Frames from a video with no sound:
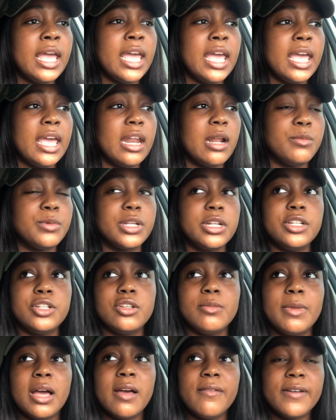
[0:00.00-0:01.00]
And I'm gonna
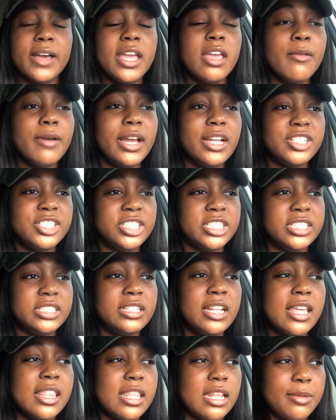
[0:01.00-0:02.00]
do my
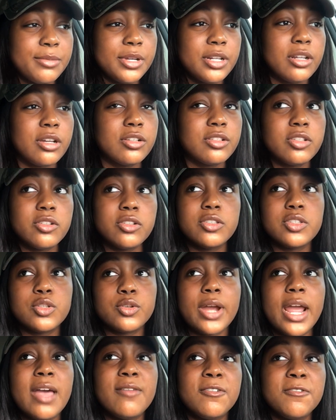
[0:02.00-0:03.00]
evaluation, and then I'm gonna go to the
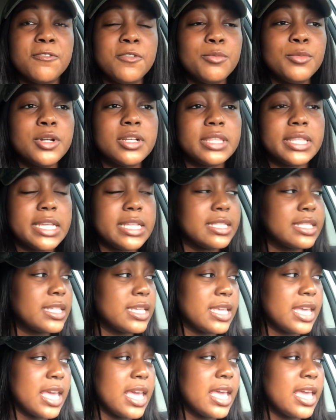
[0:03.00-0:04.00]
store. I have a few more things
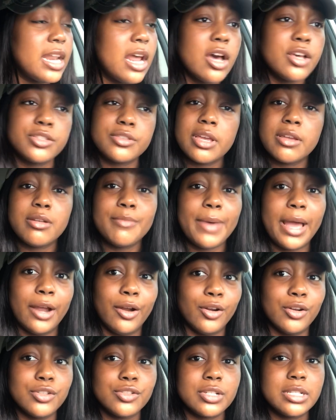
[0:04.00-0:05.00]
to get, and I also have to buy
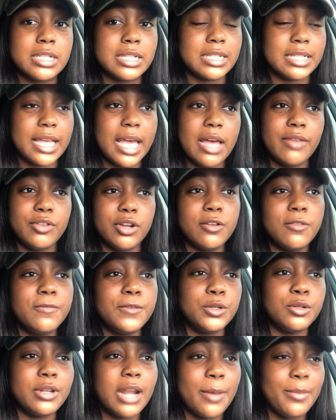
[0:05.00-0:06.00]
groceries because I have no
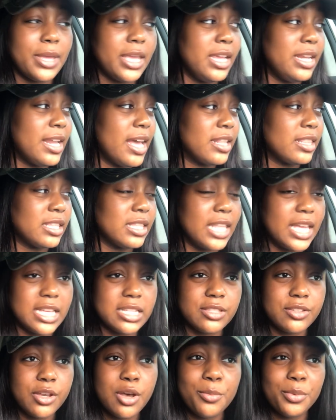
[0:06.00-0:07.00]
food. I've been eating out the
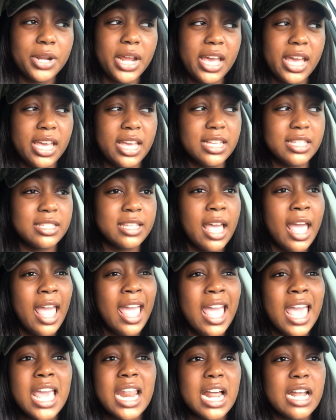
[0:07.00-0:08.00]
last couple days,
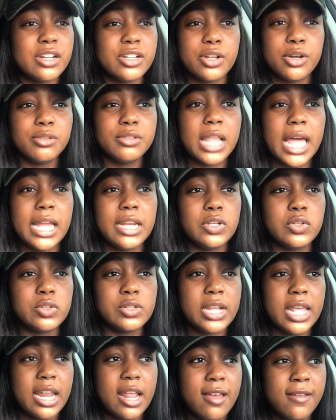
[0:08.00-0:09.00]
and I don't like
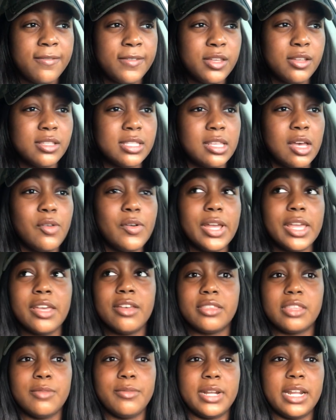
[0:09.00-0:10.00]
doing that. I feel so
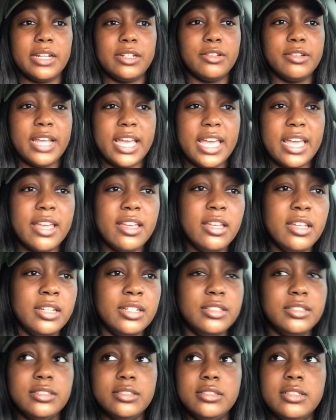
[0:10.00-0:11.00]
unhealthy when I do that.
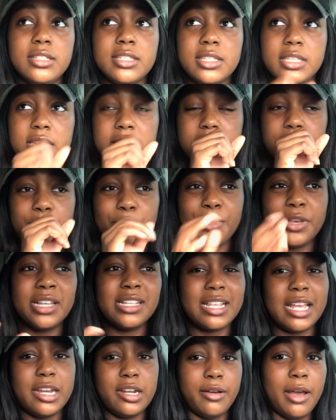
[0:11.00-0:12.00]
Excuse me,
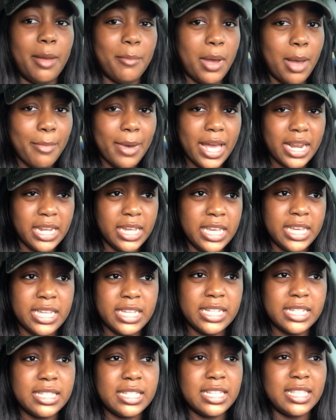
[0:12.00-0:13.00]
because I know how my
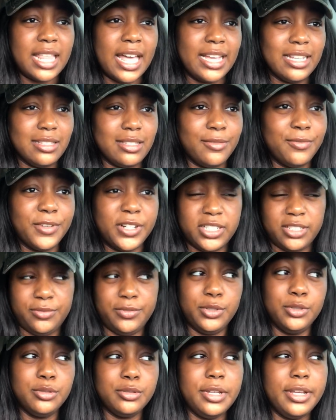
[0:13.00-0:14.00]
body is. It likes fresh
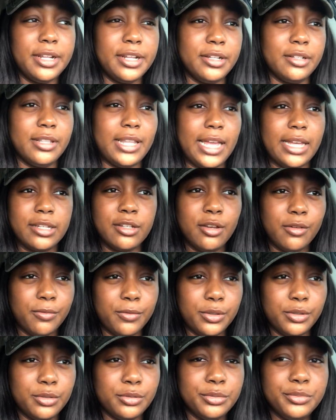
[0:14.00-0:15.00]
food, you know, like
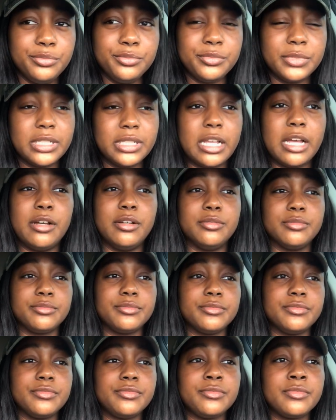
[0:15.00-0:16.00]
cooked food. So,
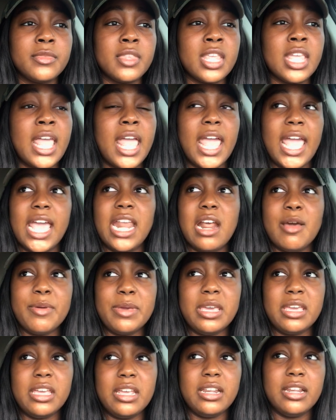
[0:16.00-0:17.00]
and I
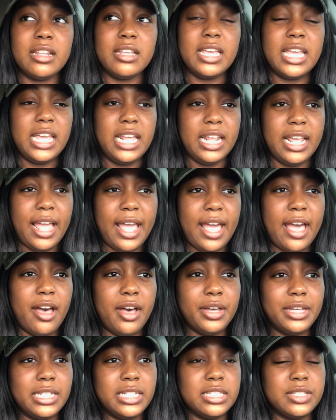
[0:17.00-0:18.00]
mean, eating
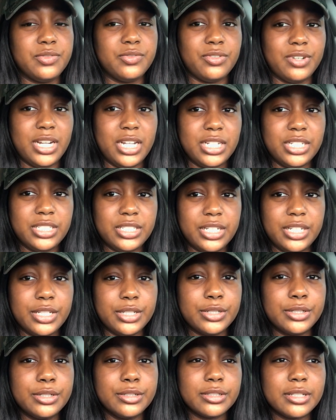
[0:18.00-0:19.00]
out is fresh
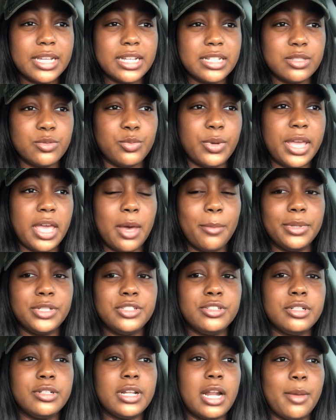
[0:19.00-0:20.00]
and cooked as well,
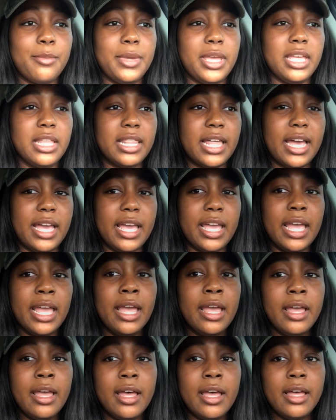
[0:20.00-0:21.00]
but you know what I mean. Like,
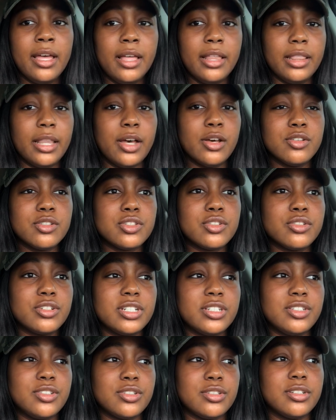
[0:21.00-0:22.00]
long
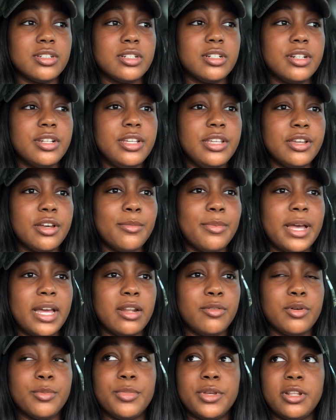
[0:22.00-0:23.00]
story short, your
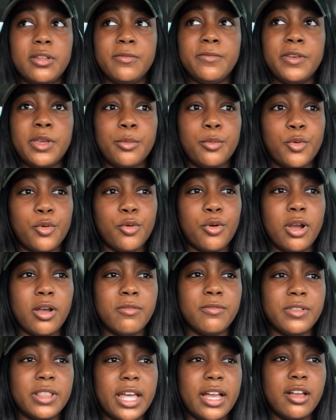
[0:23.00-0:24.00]
body would benefit more
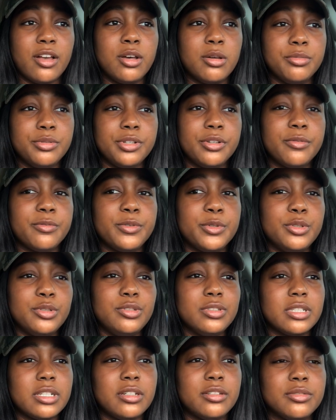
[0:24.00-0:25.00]
off of like home cooked
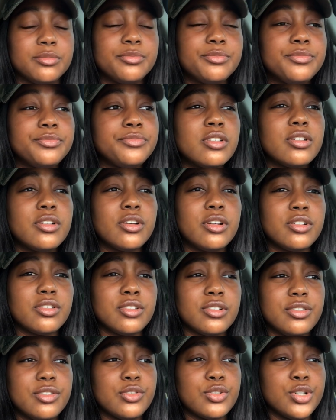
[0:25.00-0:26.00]
food. So, to the
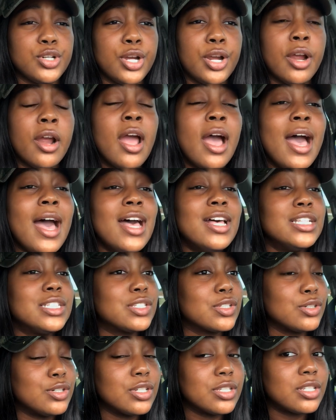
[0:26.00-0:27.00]
grocery store.
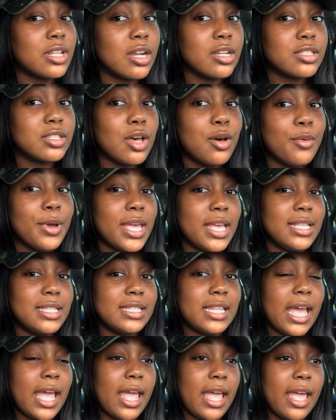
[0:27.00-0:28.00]
School starts on
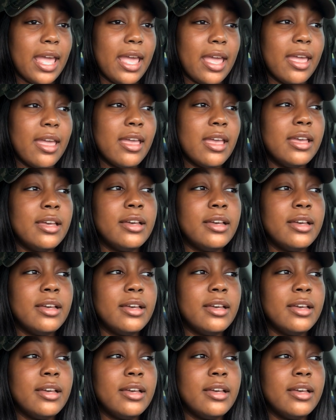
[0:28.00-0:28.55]
Wednesday.